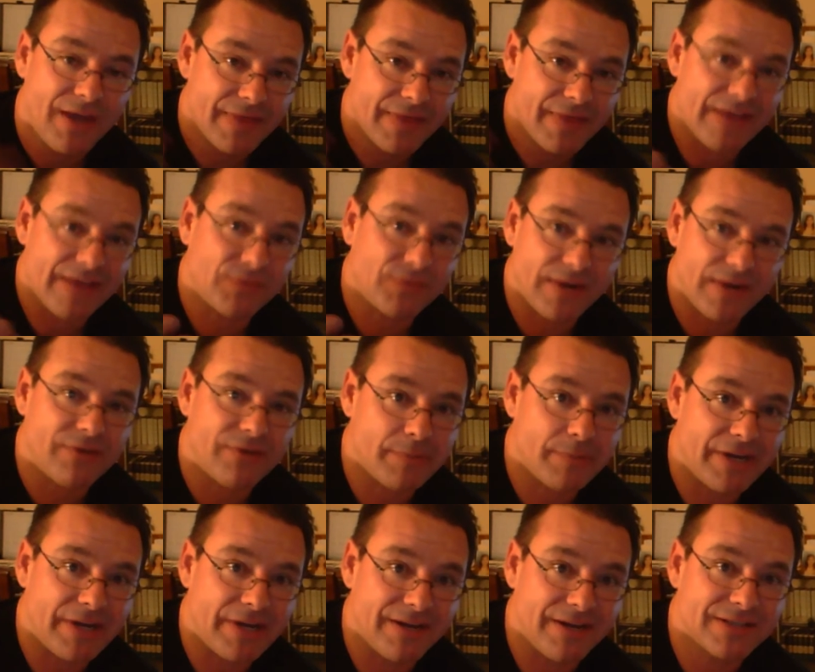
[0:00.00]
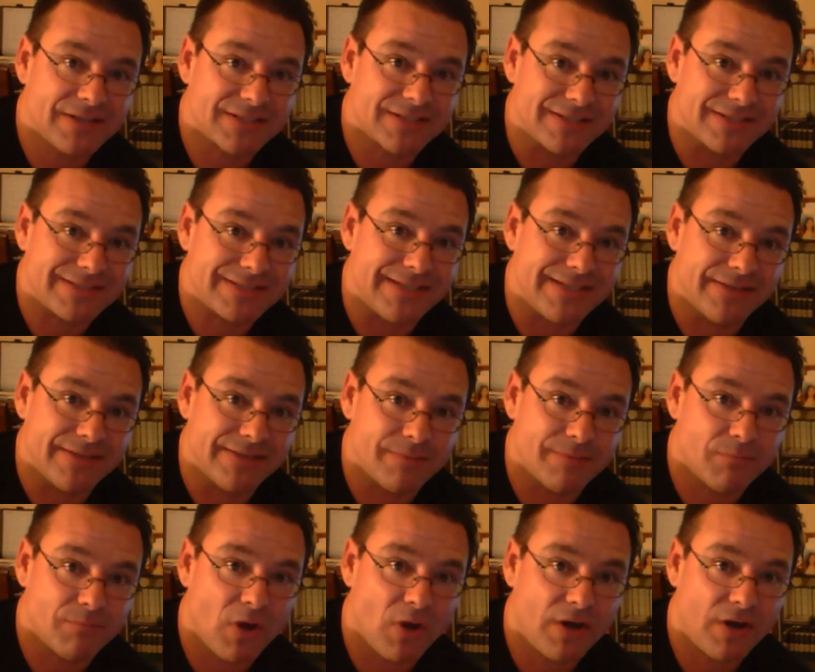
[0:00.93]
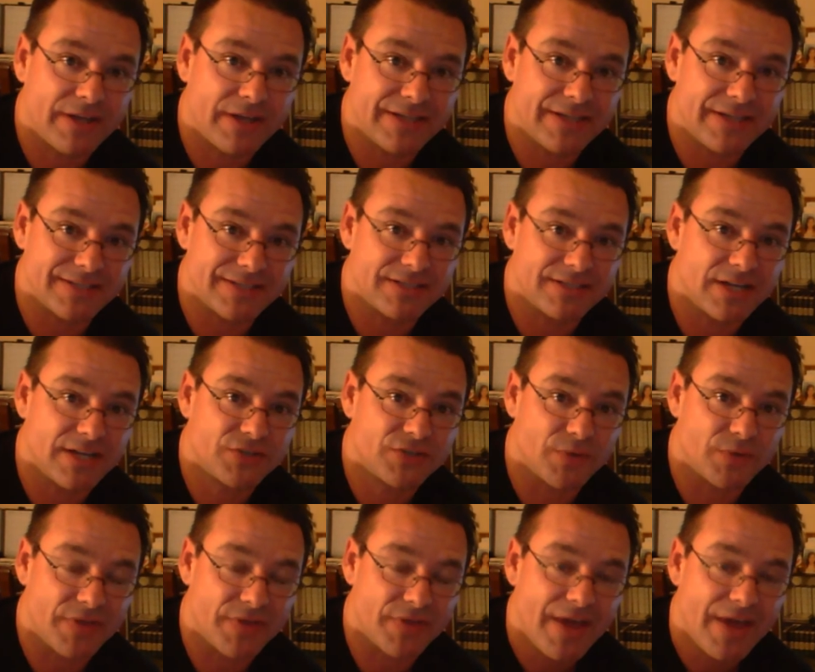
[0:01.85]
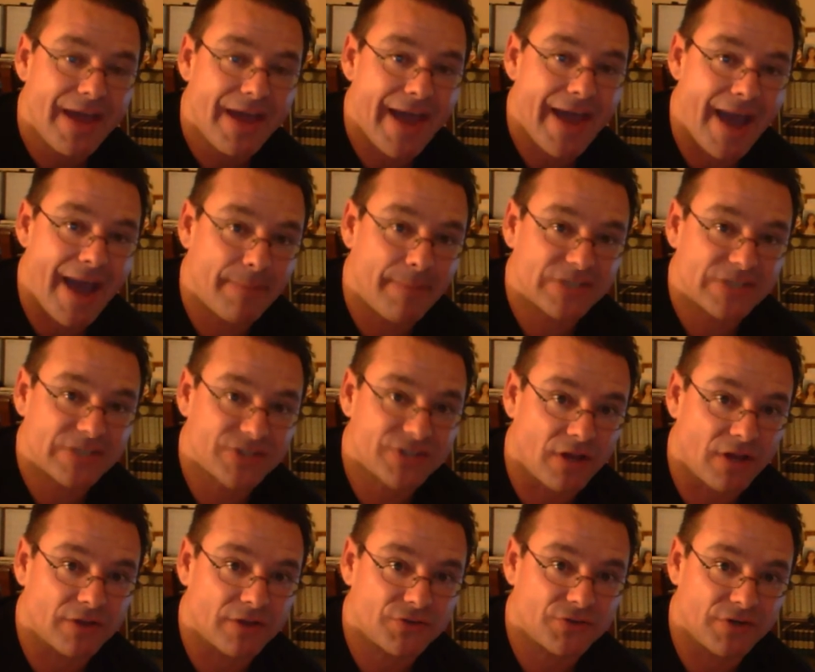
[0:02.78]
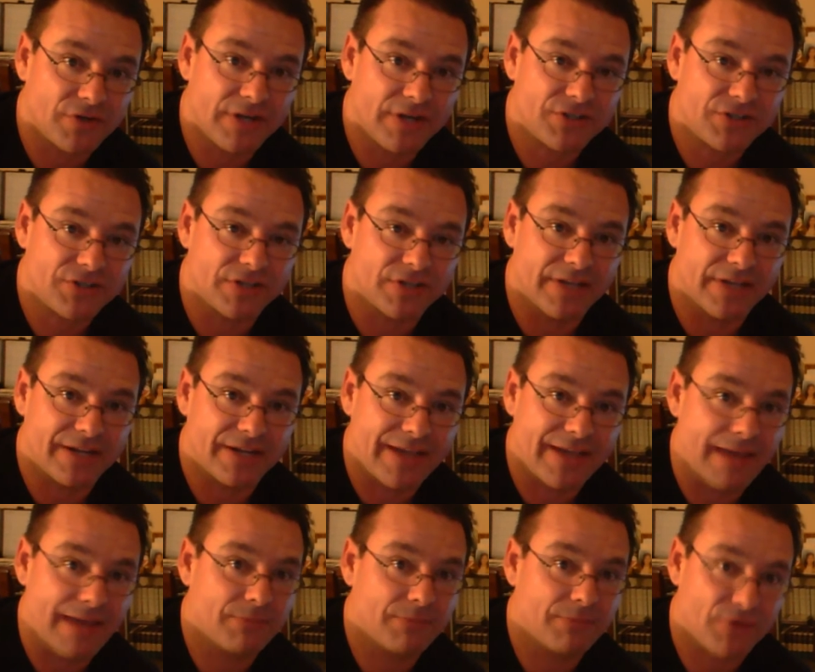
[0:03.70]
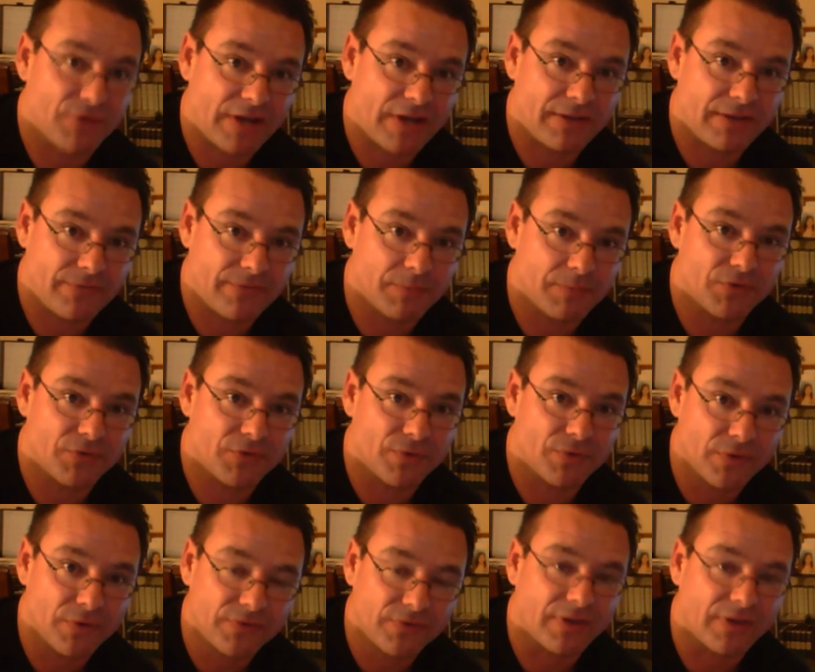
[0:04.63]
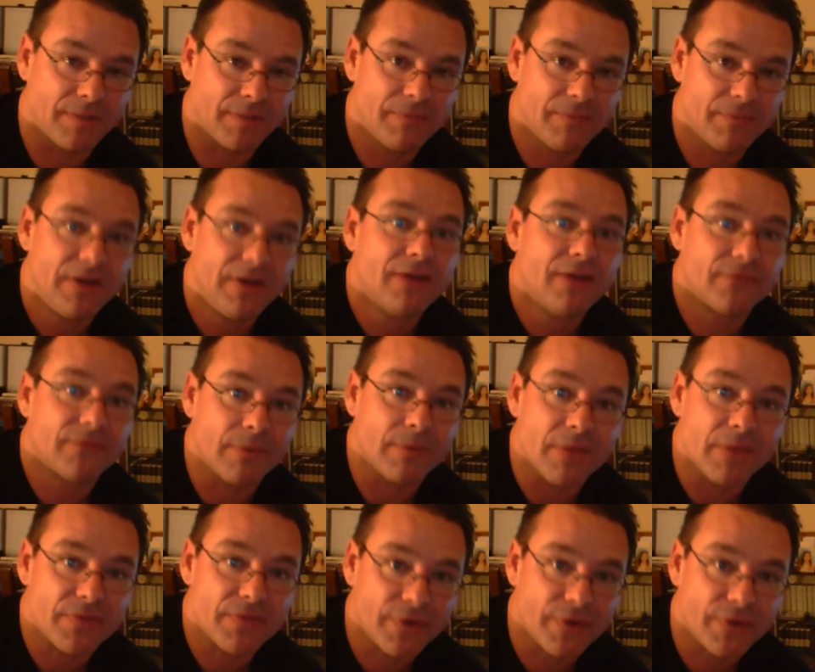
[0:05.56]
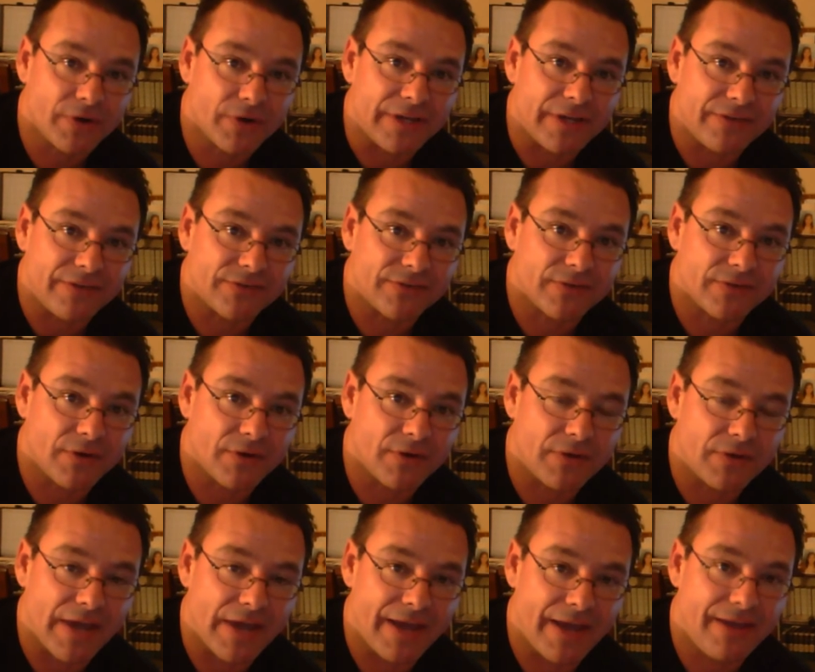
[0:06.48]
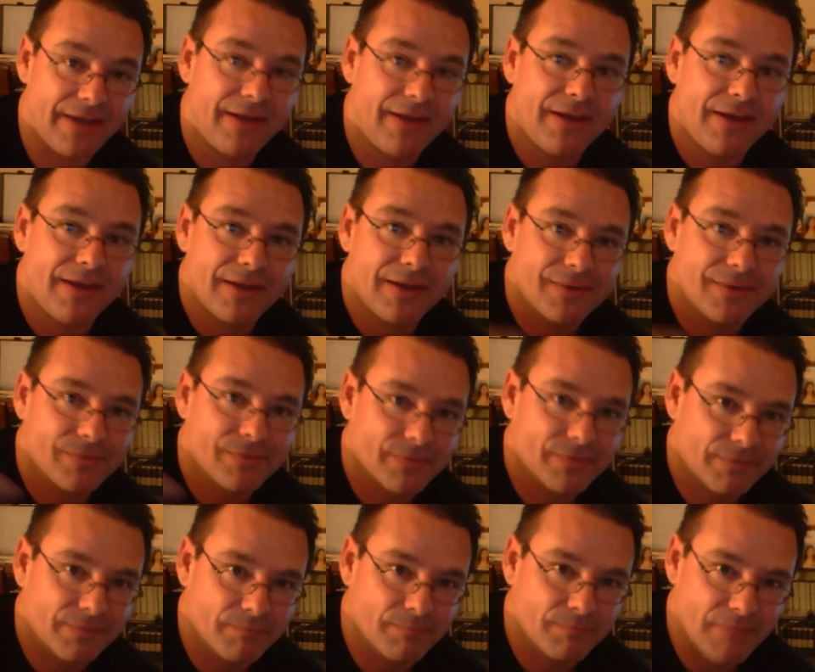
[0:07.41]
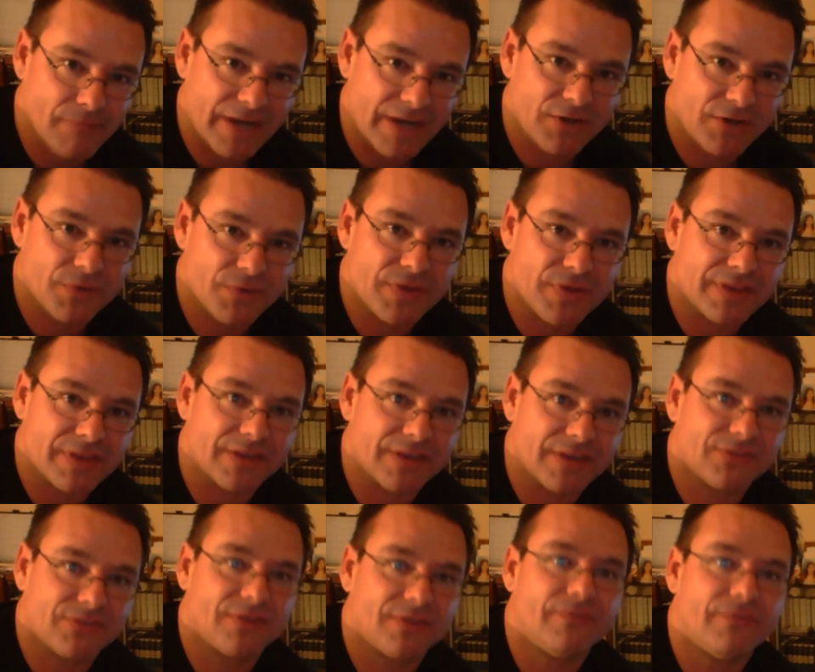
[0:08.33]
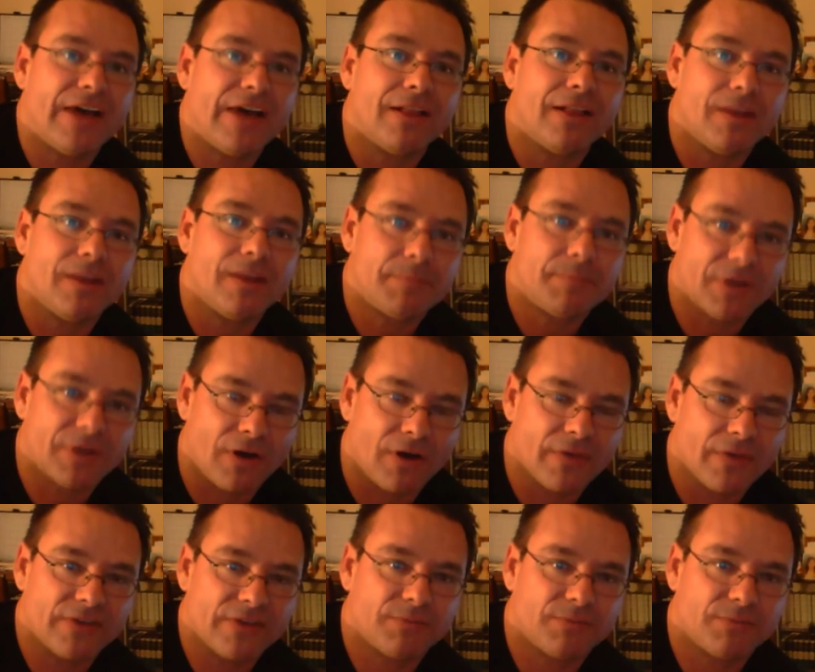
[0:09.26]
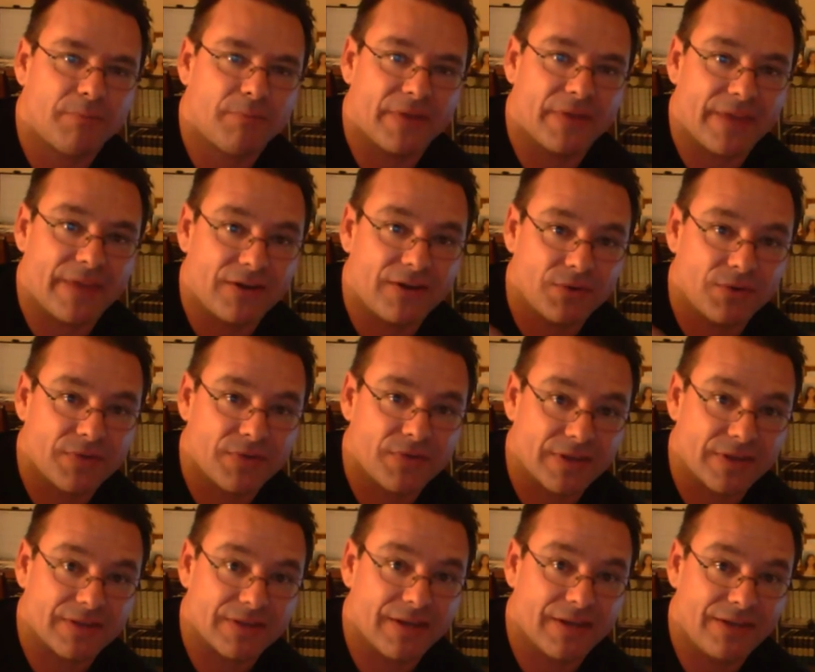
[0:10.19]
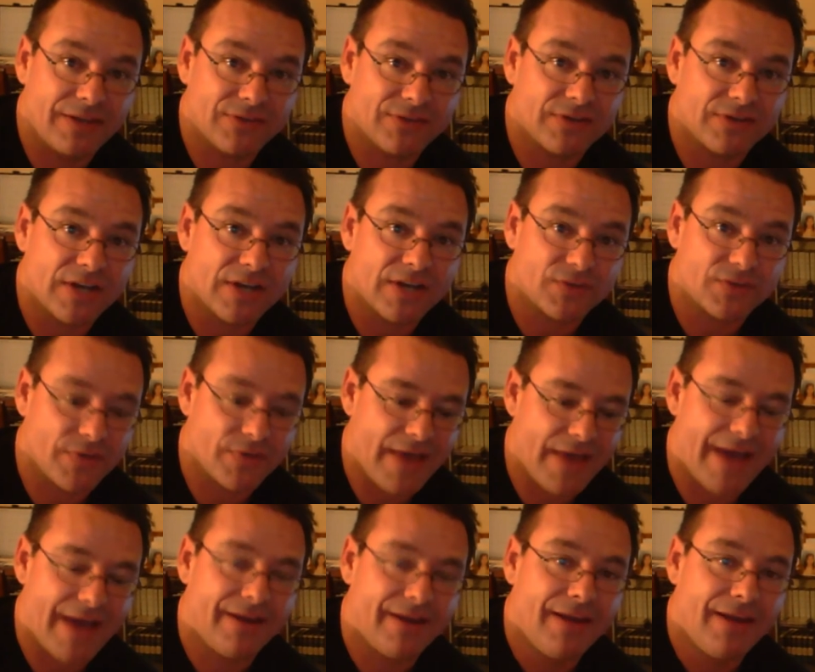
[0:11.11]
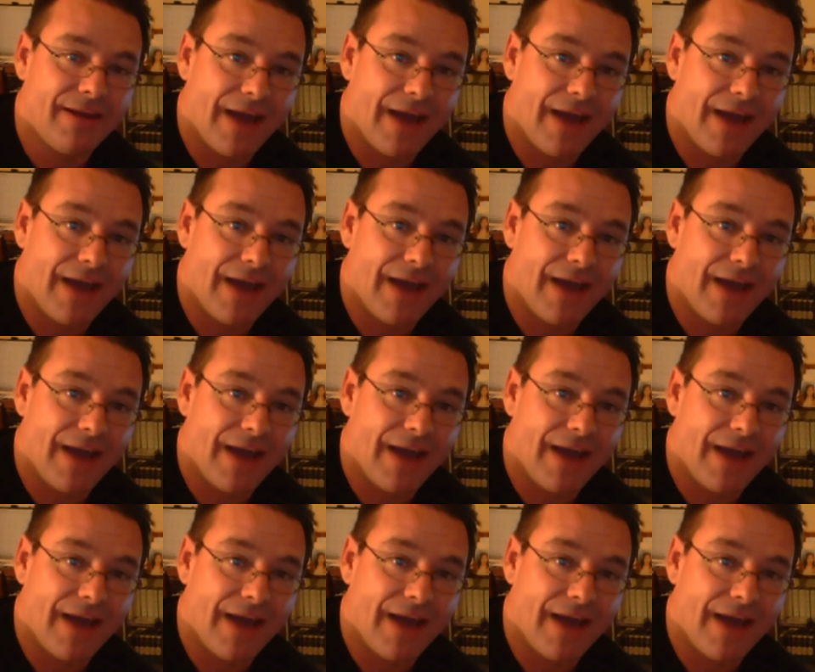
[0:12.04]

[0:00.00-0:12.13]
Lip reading: That's what everybody does concede, that Mark is in touch with apostolic tradition that came directly from Jerusalem from the 30s. Okay, many do think that it's developed and all this, but they do think that he's in touch with that.